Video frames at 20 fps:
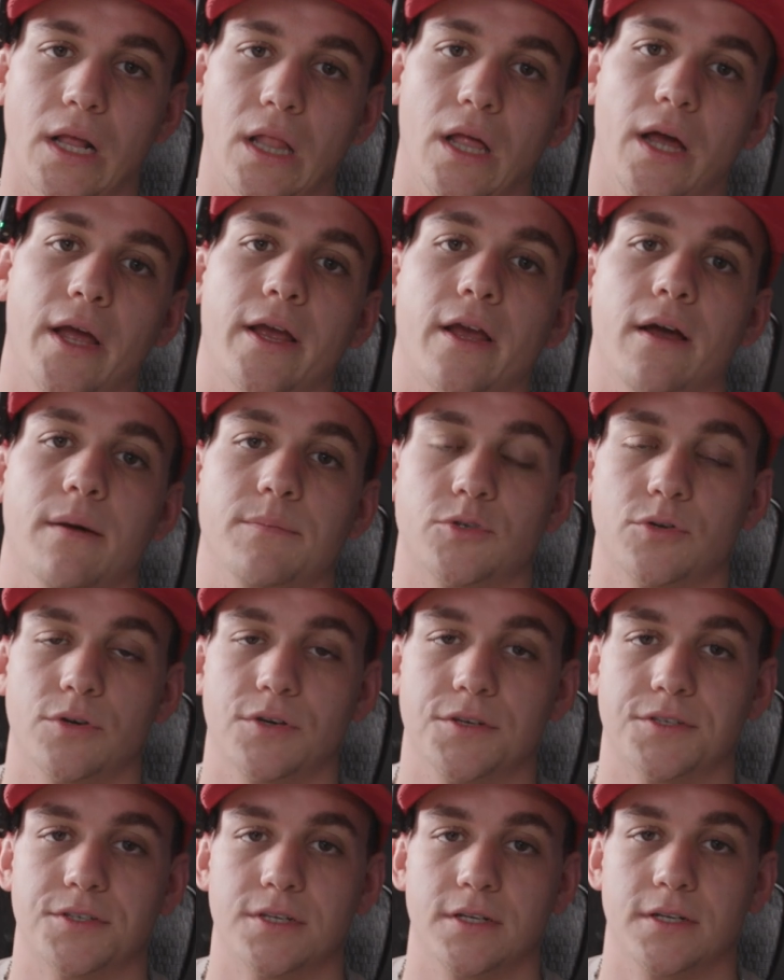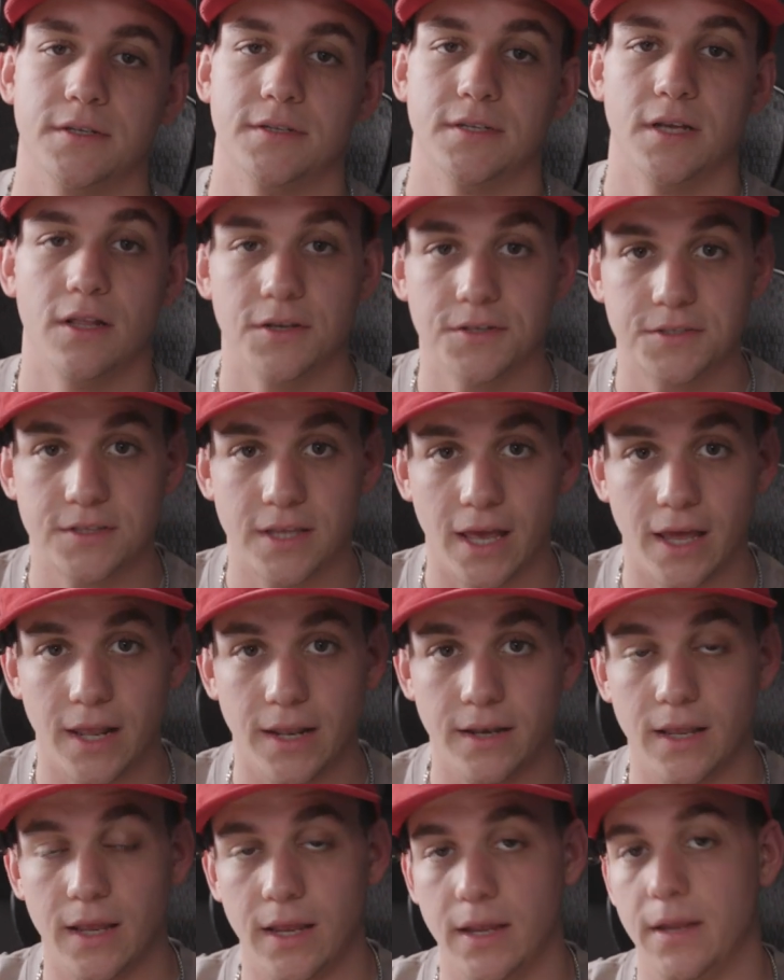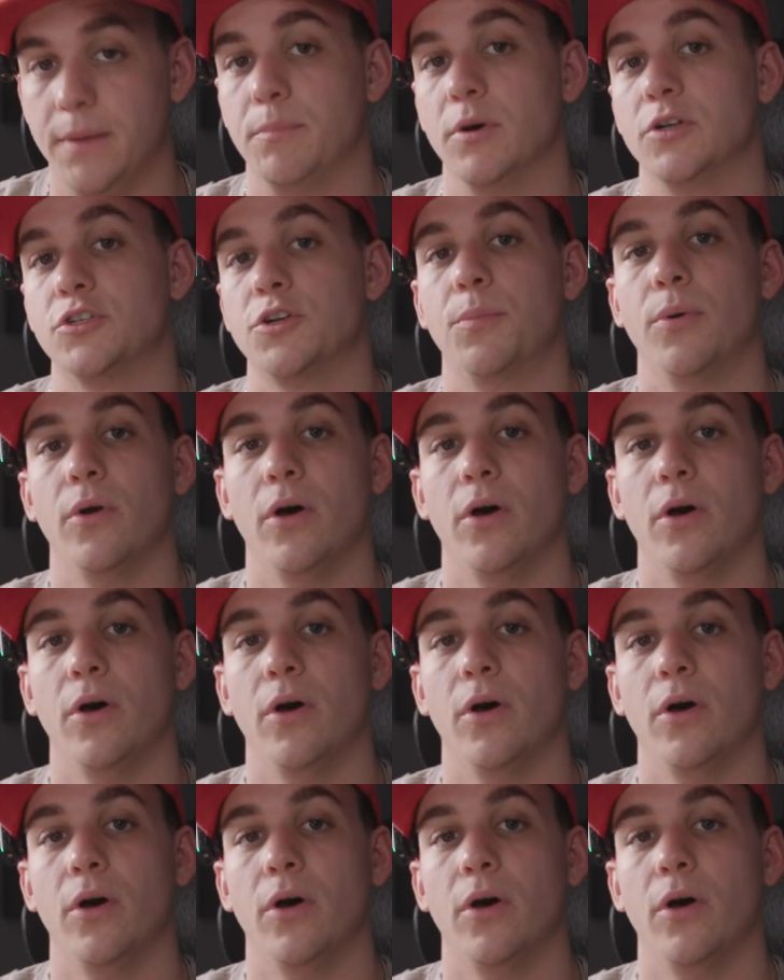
a client come to us and tell us they had a bunch of